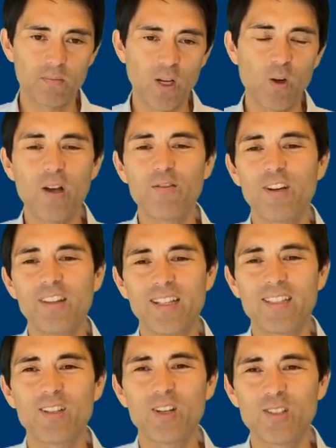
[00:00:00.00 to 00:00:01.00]
However,
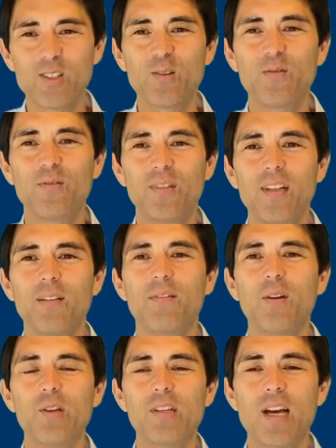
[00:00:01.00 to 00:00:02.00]
that's also
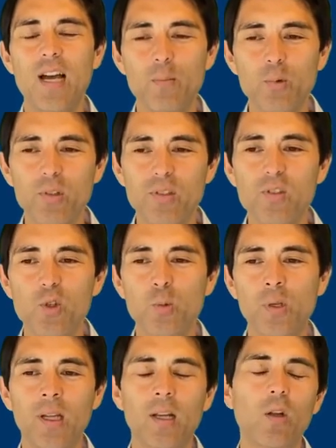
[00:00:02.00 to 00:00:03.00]
very time
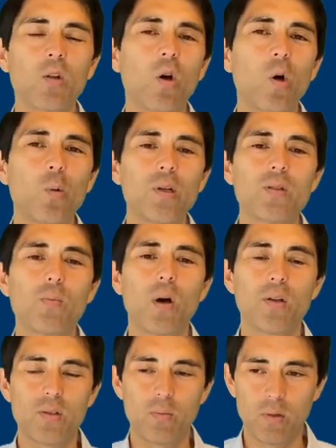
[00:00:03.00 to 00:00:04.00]
consuming and not always
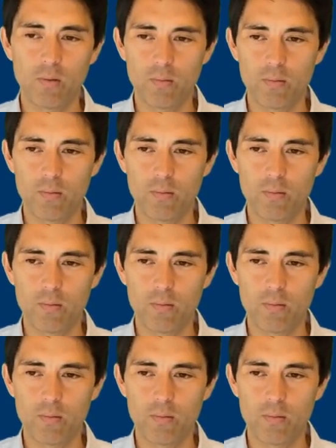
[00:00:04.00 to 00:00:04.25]
possible.